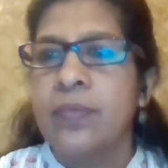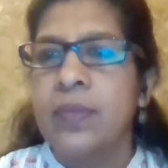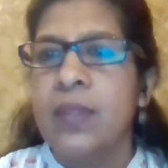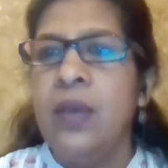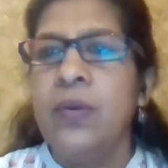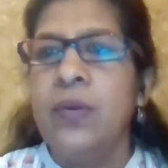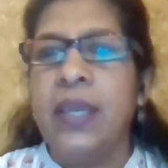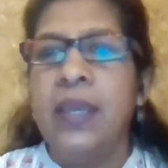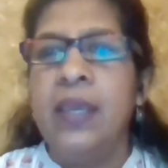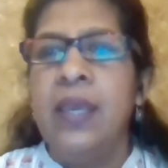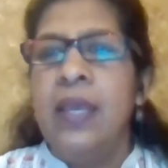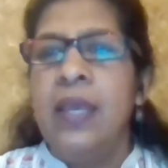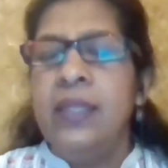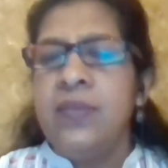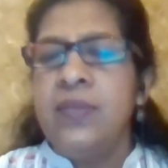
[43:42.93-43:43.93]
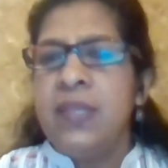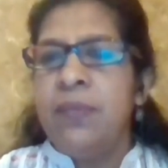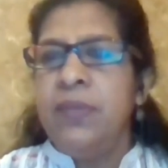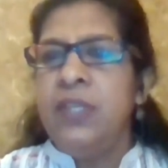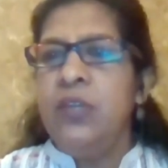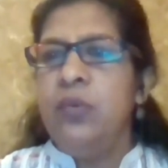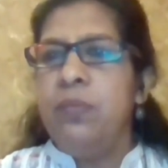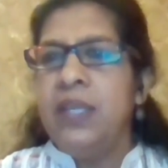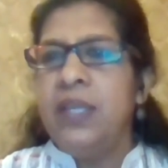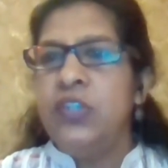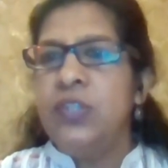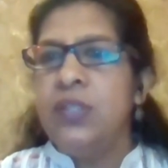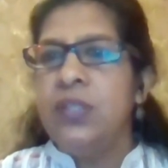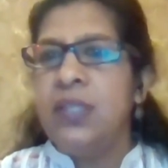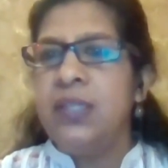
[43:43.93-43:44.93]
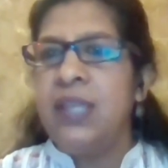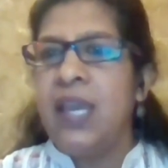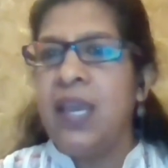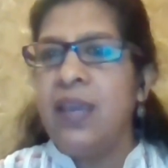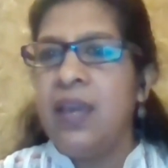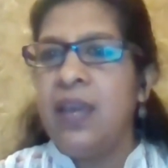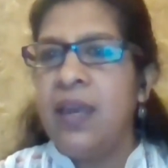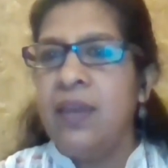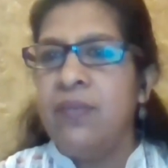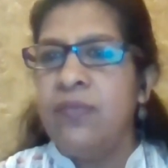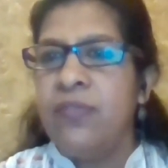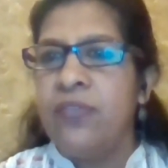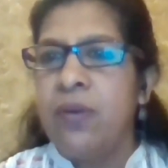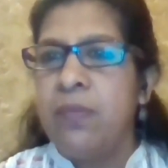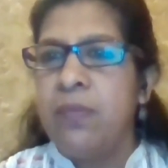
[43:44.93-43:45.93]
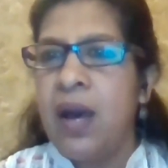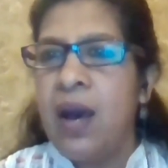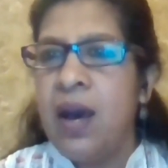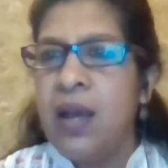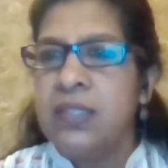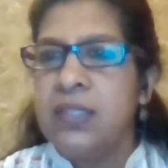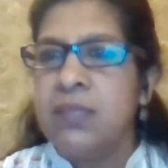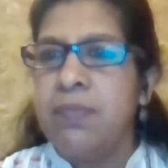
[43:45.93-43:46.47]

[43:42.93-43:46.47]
Okay, so somebody who mentioned that I am from arts,